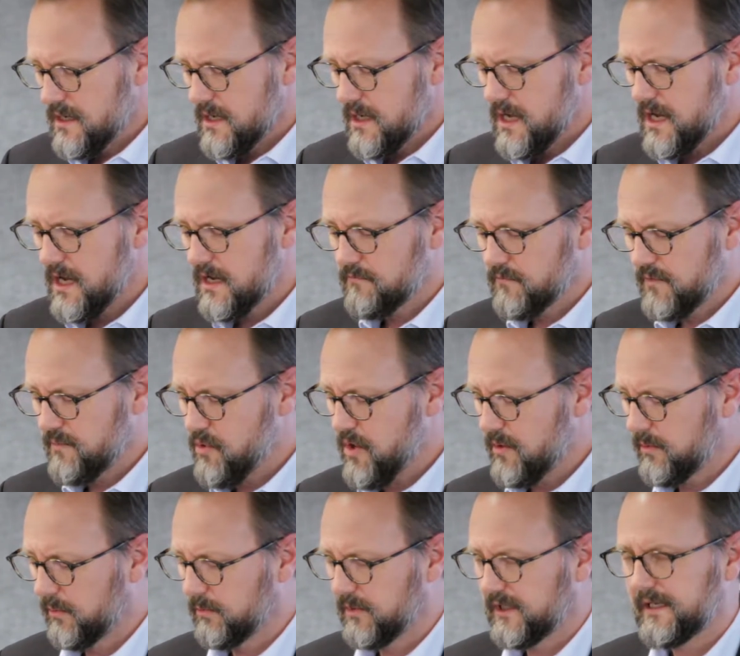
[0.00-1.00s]
And we're
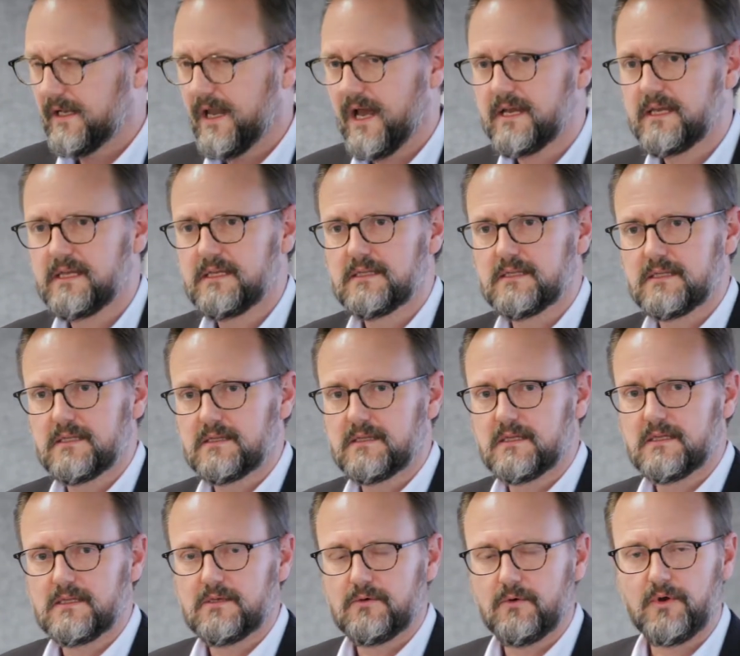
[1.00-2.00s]
probably lucky that
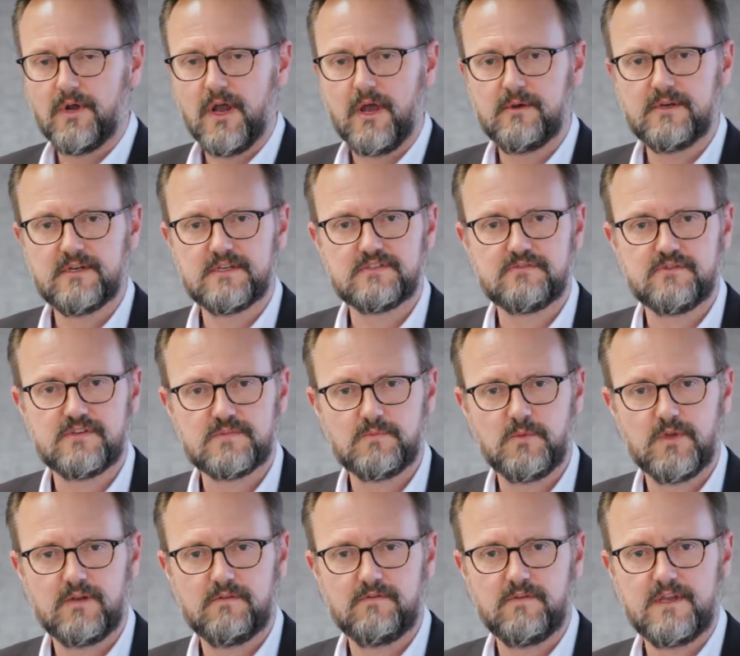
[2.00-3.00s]
the auto industry's
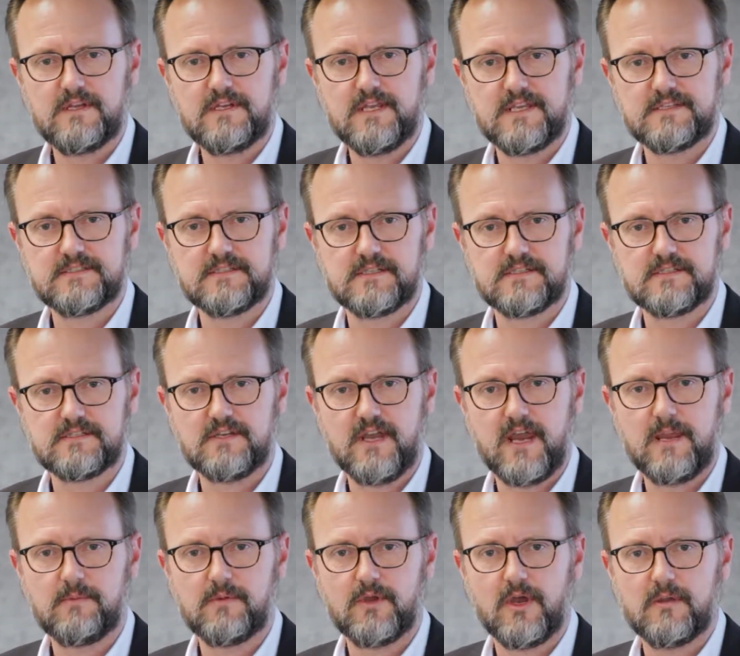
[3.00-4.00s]
been a fantastic
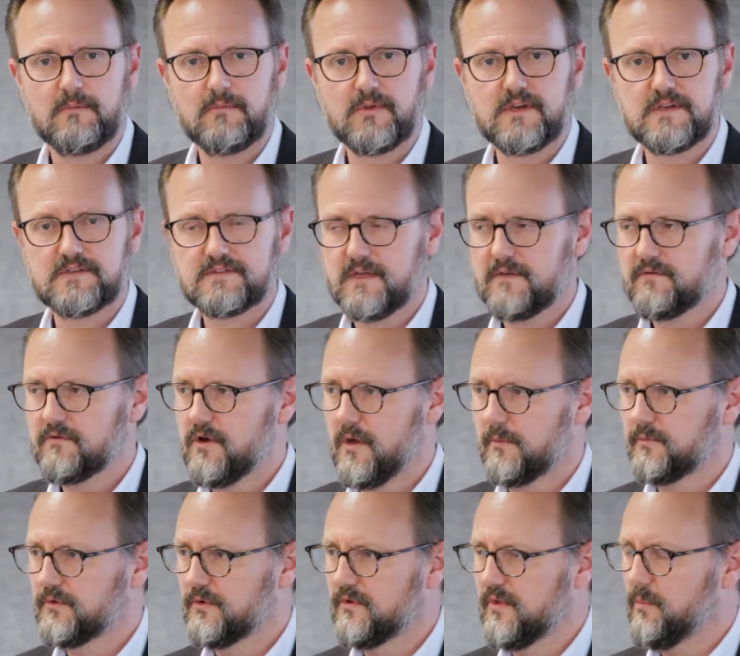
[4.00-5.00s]
scapegoat because they've
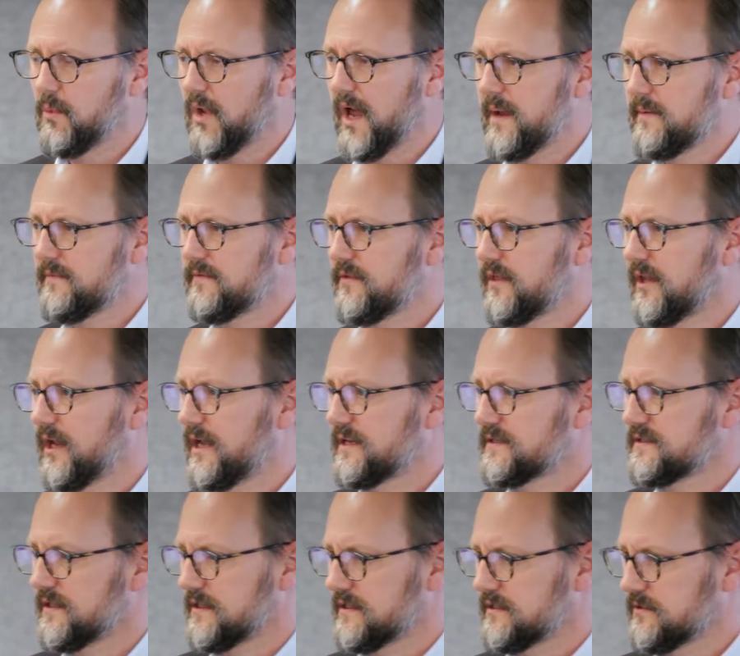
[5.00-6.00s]
copped all the blame for the
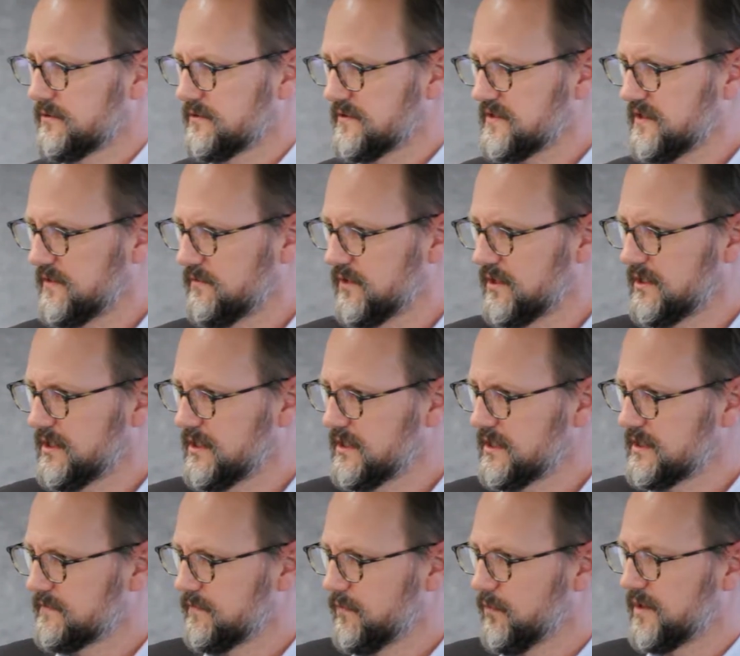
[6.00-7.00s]
last 60 or 70
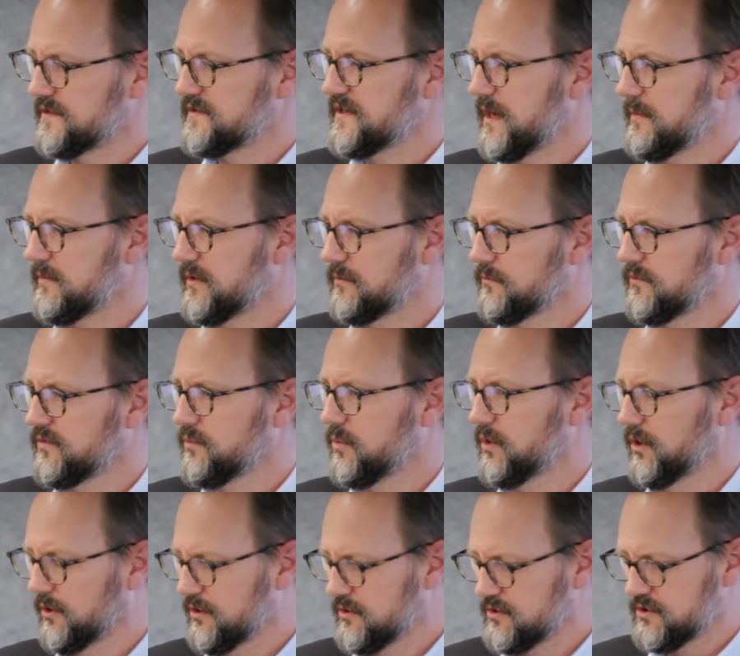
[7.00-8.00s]
years for what's happening with
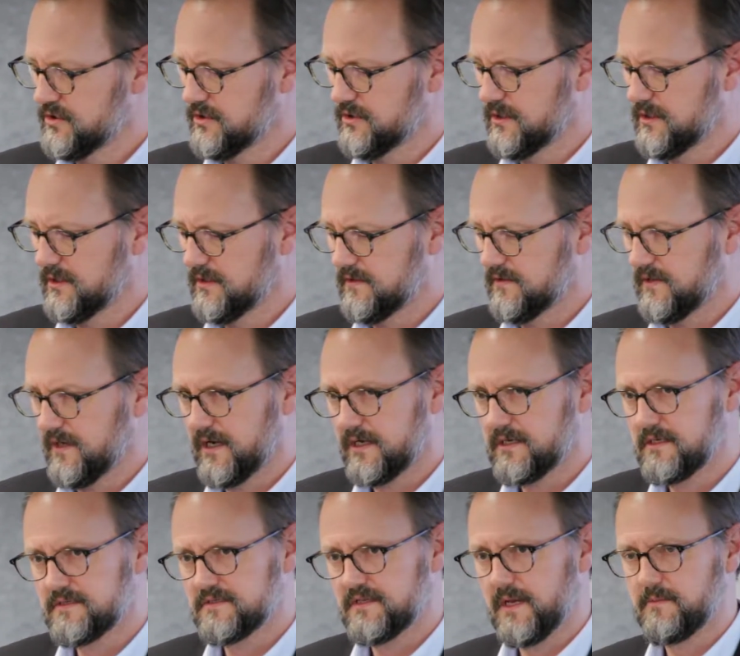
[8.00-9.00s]
pollution and
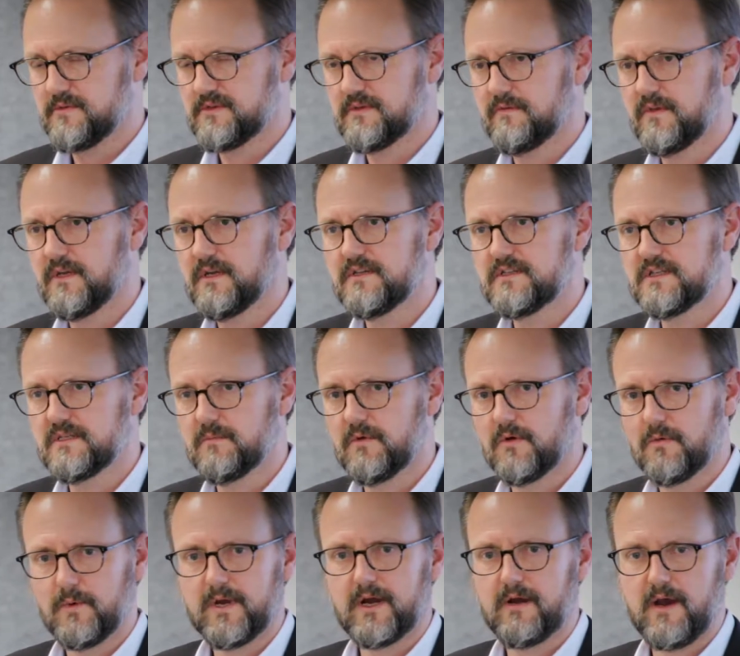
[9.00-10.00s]
consumption of energy,
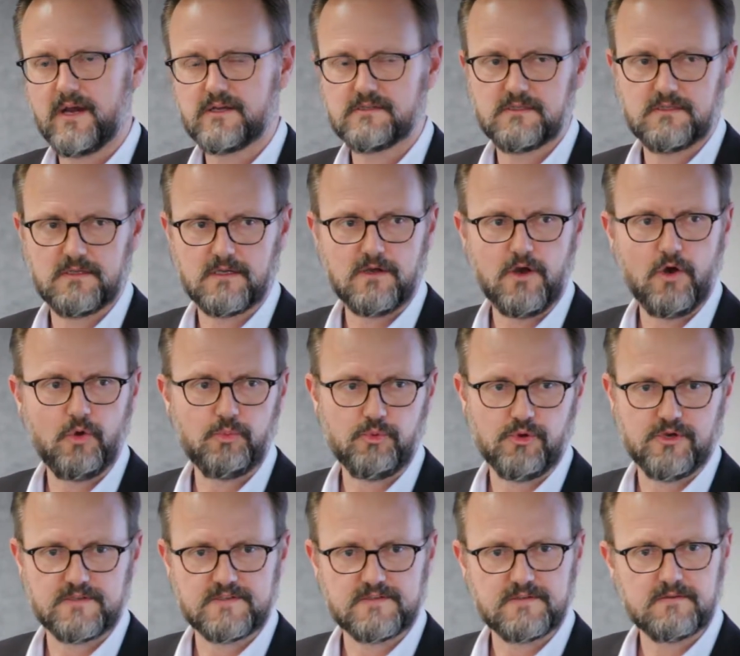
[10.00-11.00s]
but we're actually the
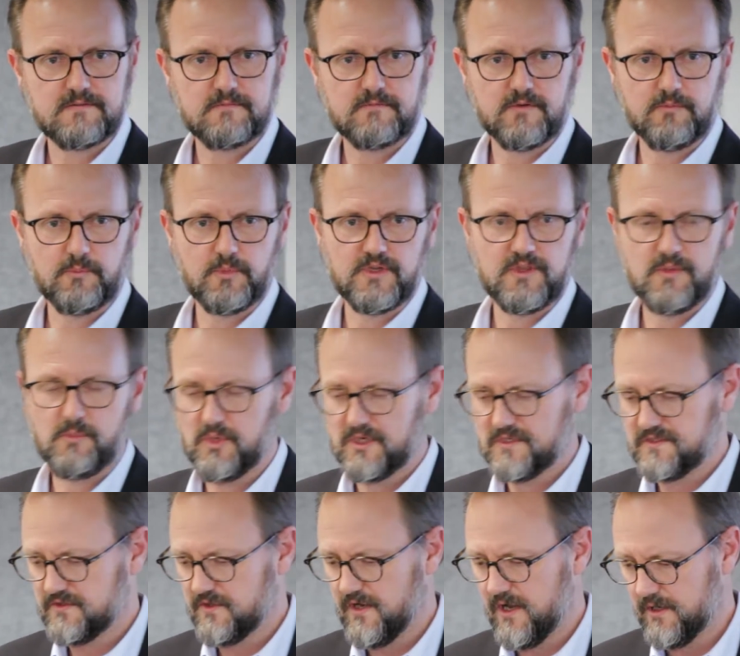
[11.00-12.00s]
culprits. We've been the
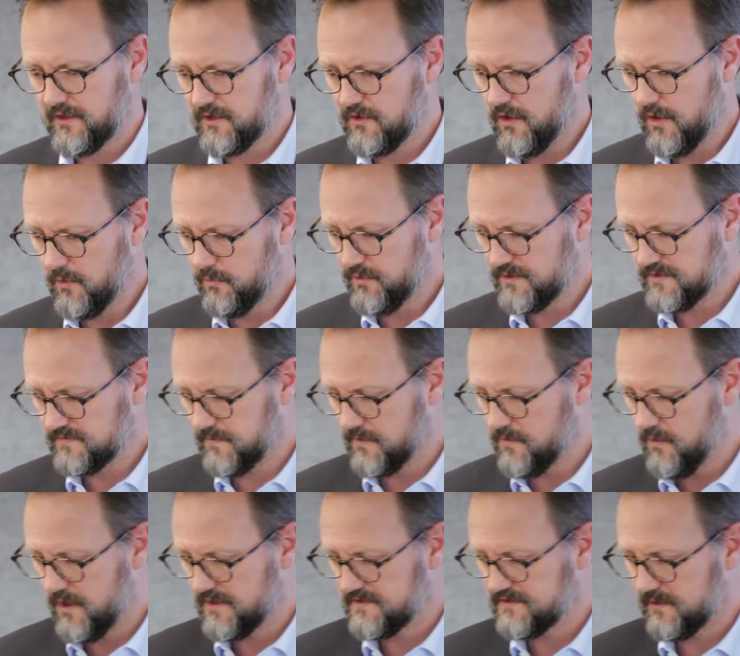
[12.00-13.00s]
big silent culprits for
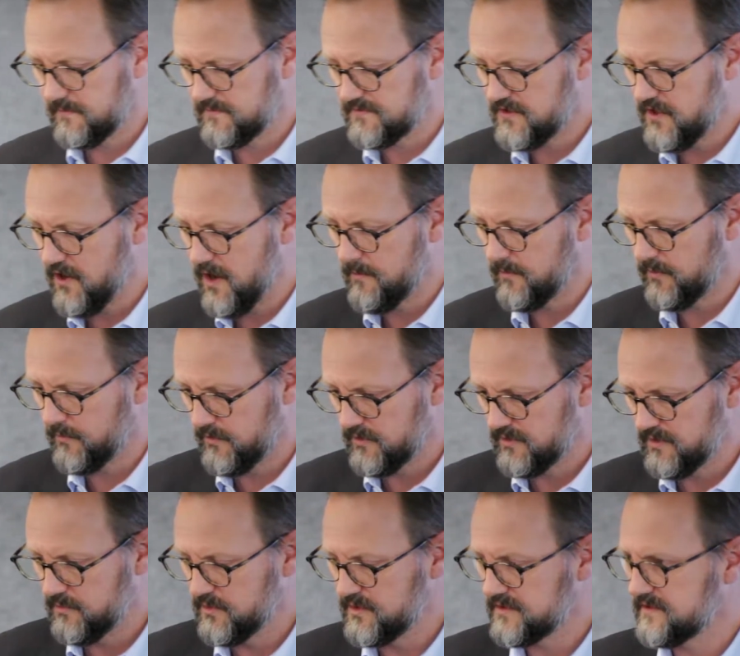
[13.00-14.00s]
quite some time and we're
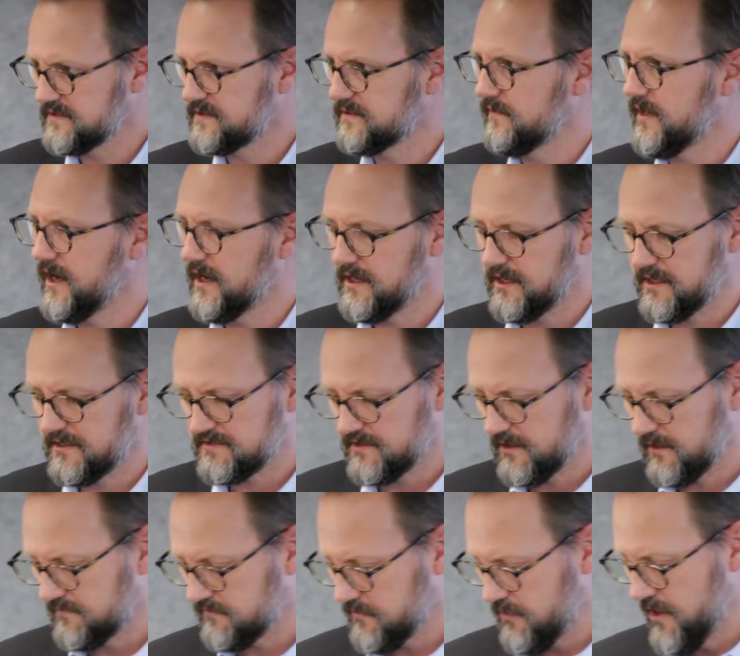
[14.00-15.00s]
in the business of outing
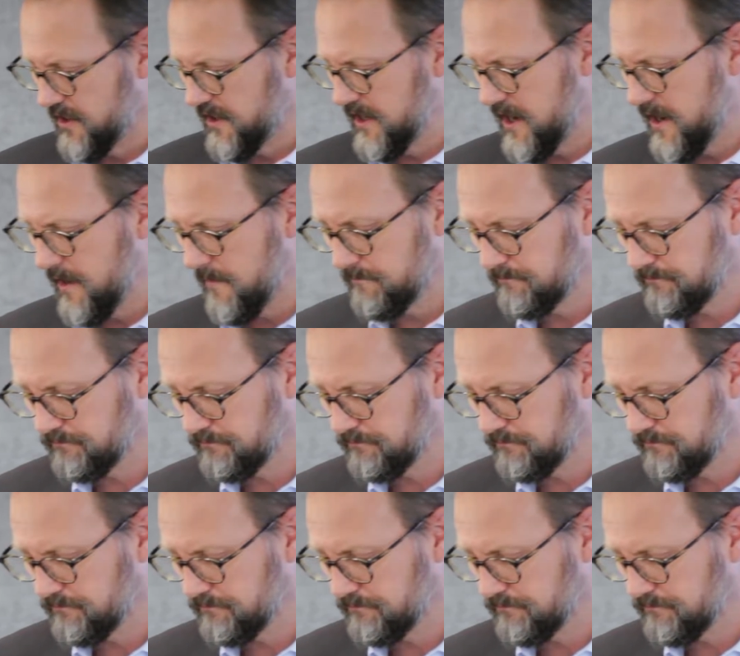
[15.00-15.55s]
ourselves right now.